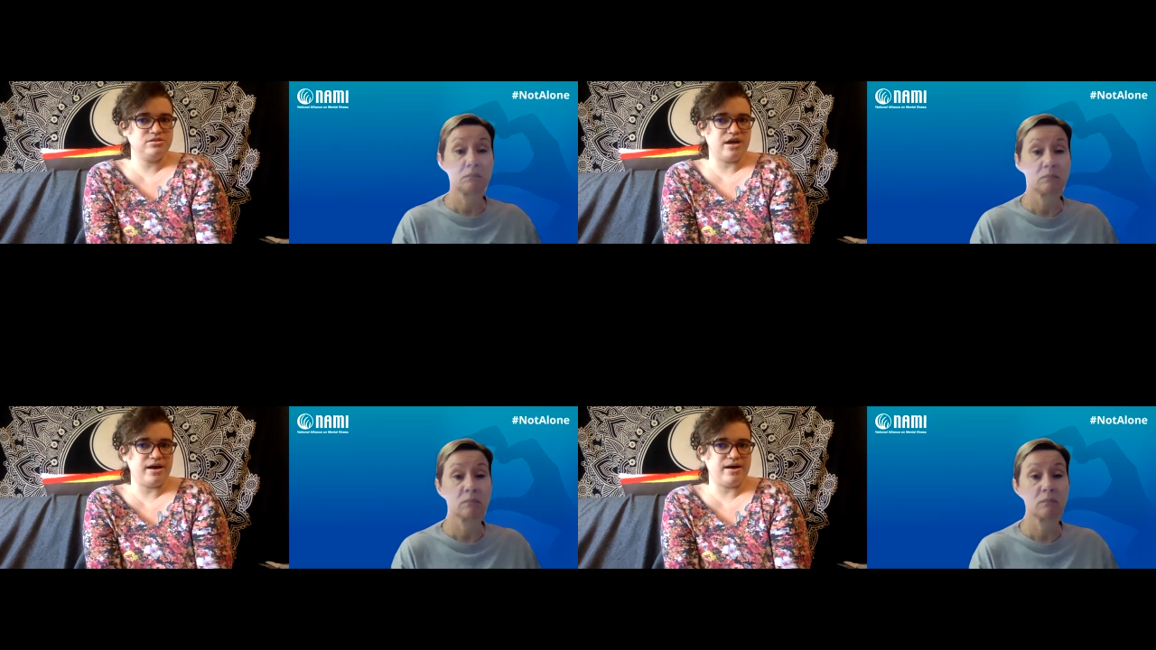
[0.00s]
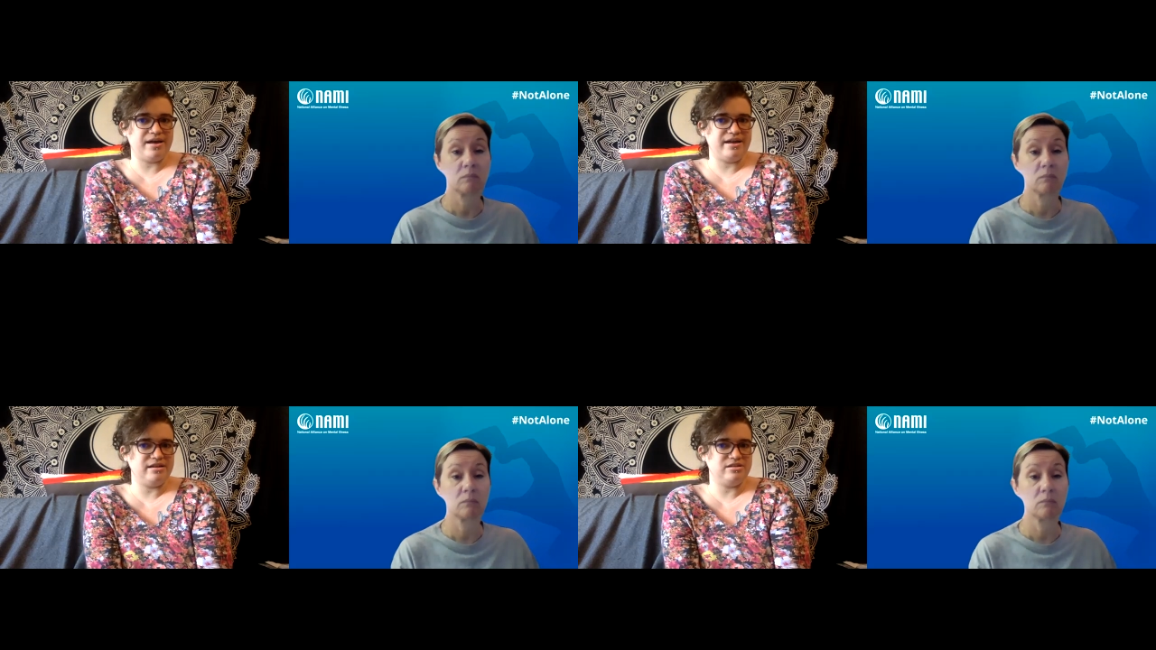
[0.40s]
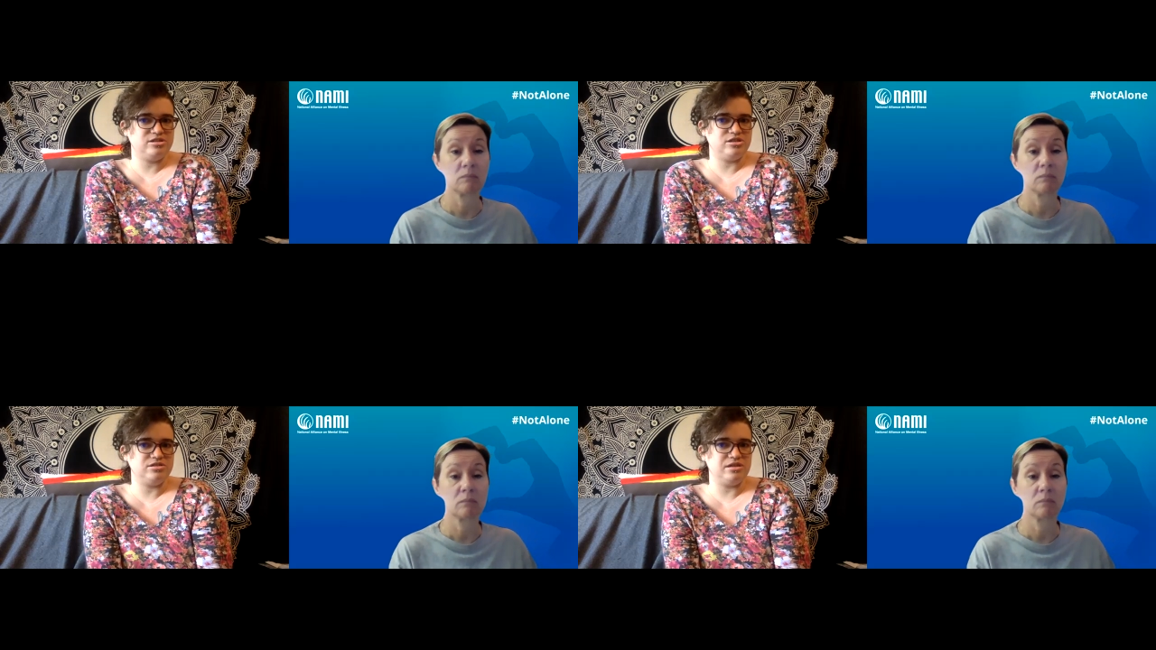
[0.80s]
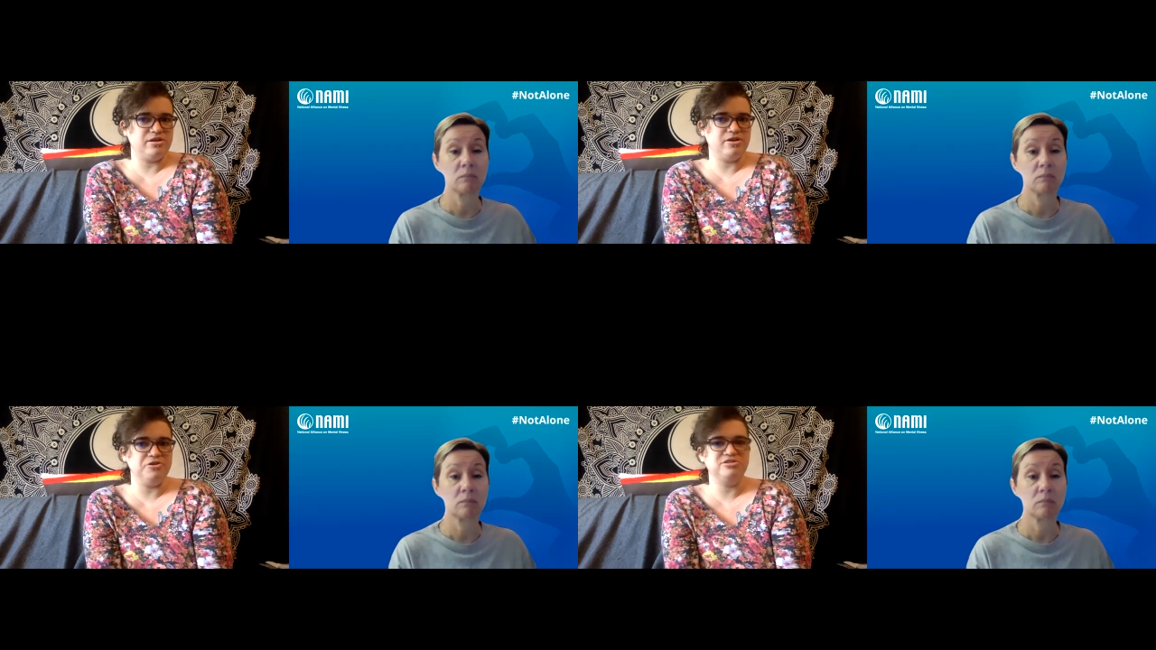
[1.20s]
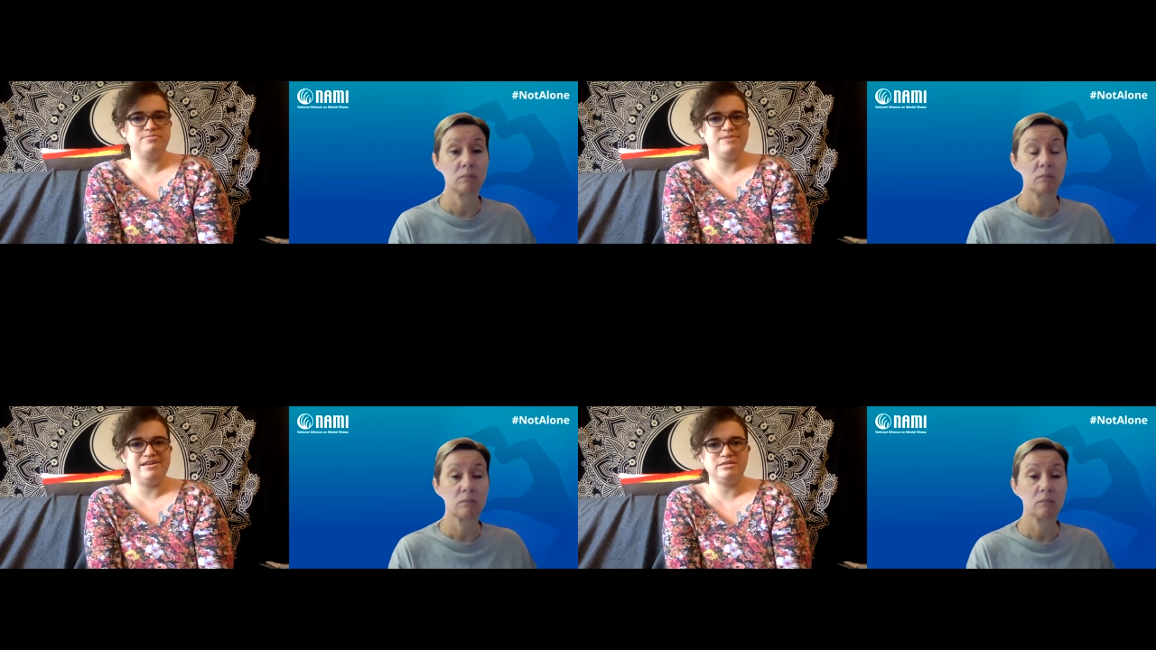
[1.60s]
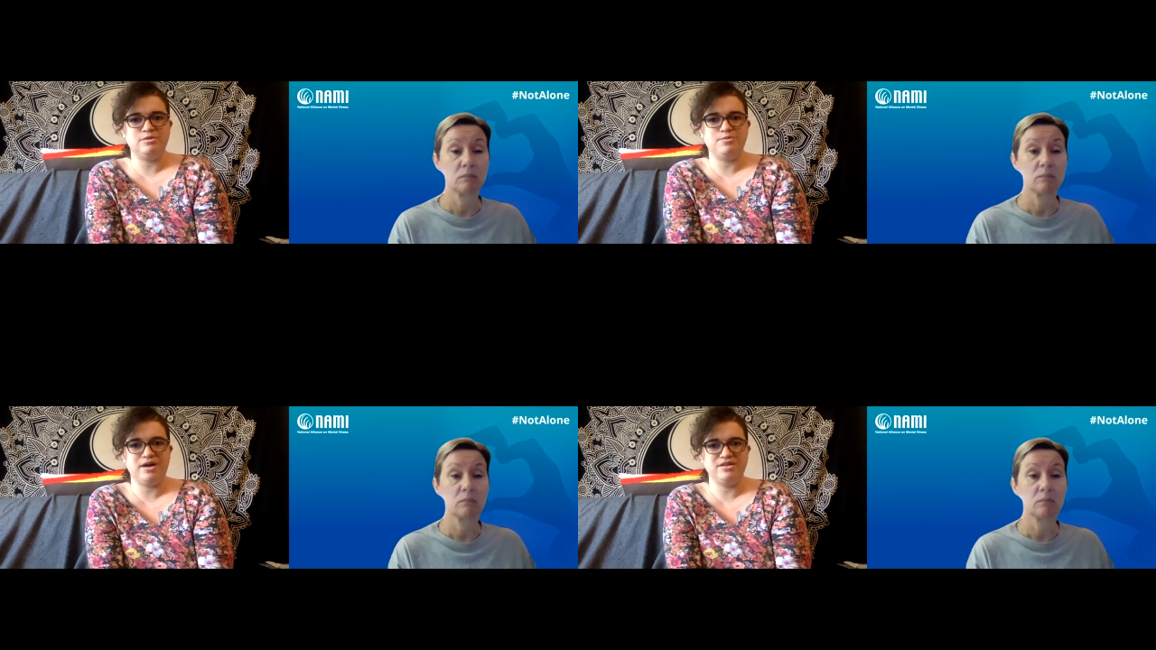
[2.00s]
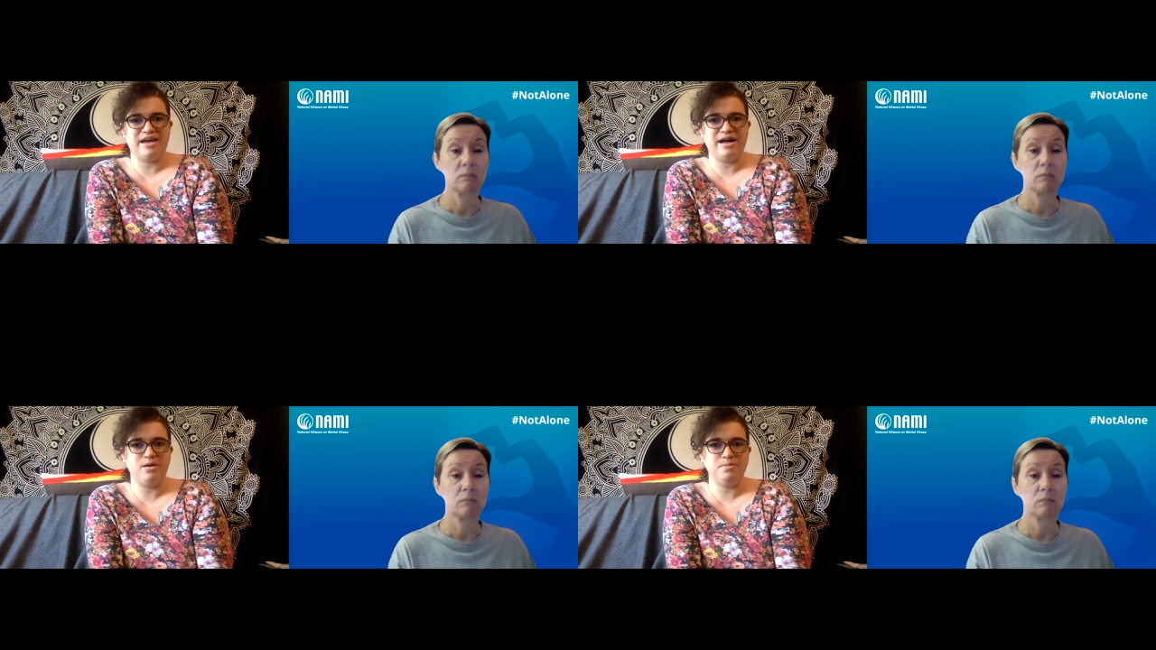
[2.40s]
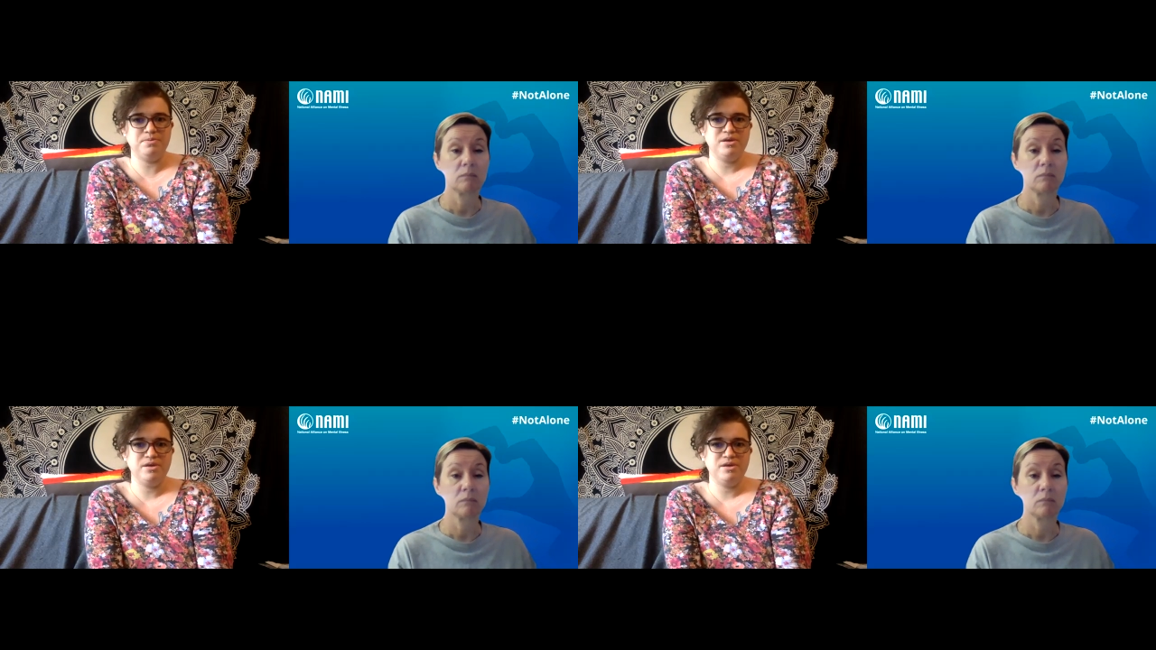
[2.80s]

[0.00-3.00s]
Speaker 1: Uh, and it's just encouraged me to want to help